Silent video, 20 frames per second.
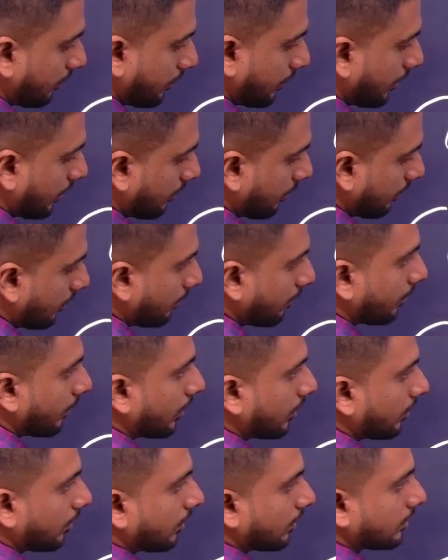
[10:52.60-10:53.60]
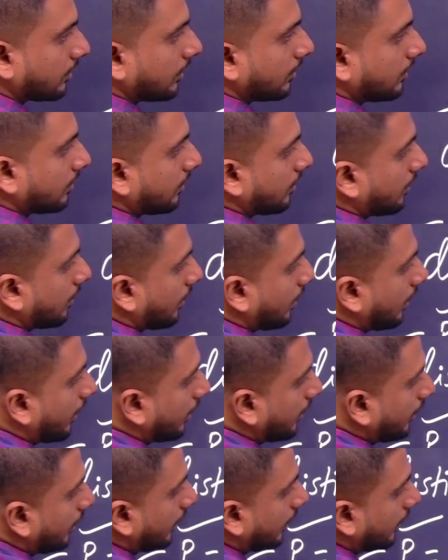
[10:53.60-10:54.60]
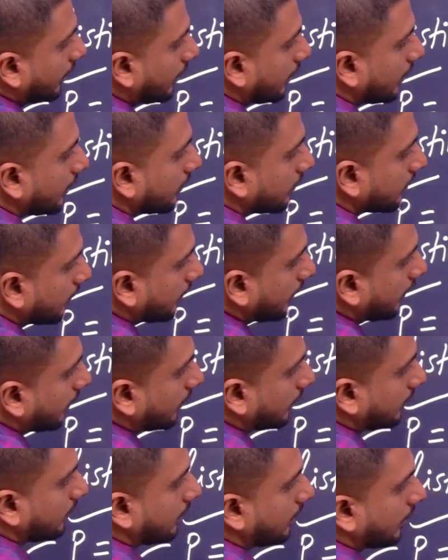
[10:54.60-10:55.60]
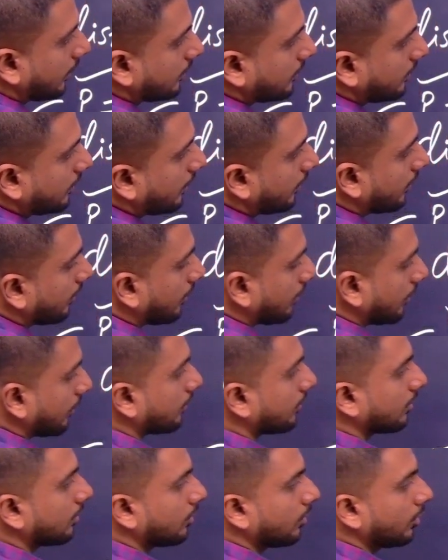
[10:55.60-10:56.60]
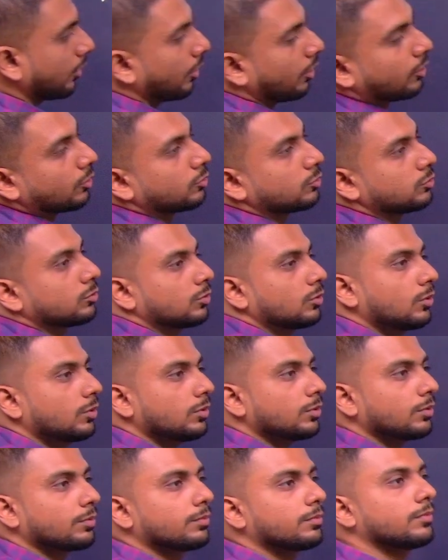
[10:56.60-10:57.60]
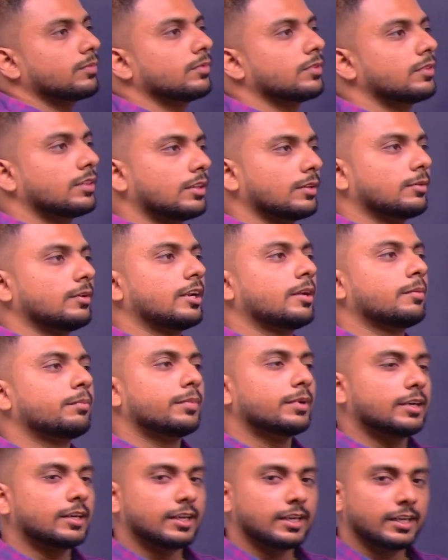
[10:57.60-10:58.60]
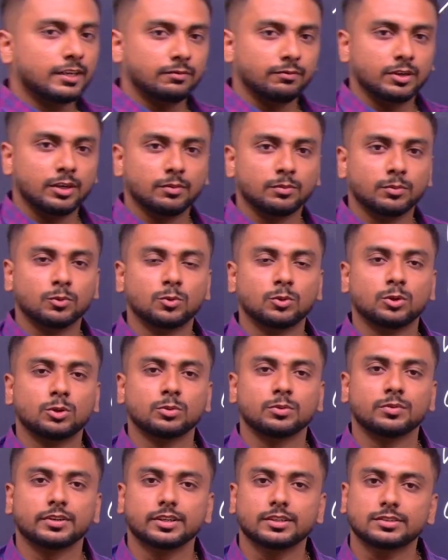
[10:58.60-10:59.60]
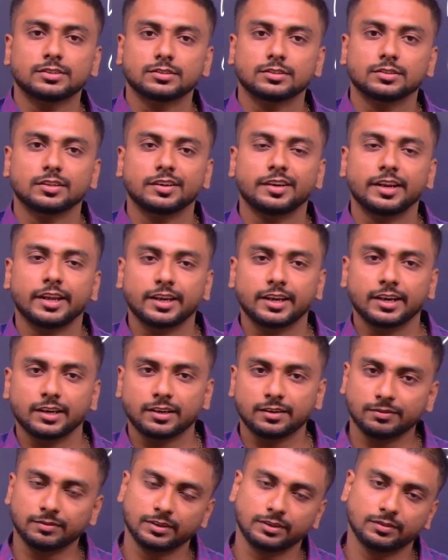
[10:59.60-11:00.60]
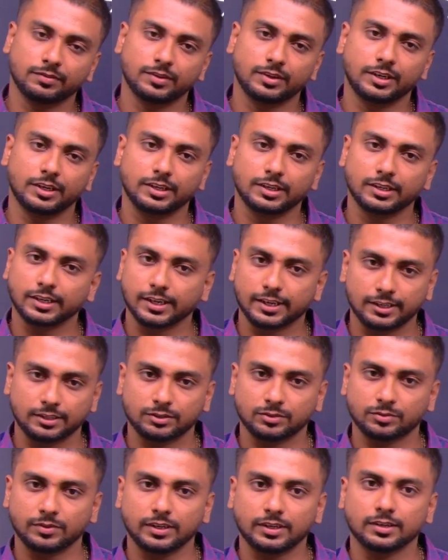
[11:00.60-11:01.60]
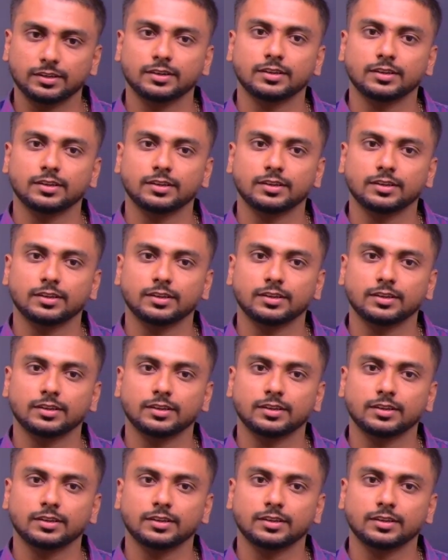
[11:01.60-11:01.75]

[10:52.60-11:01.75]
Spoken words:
from, because it's an integer that is less than 10, so the number line will move towards negative infinity as well.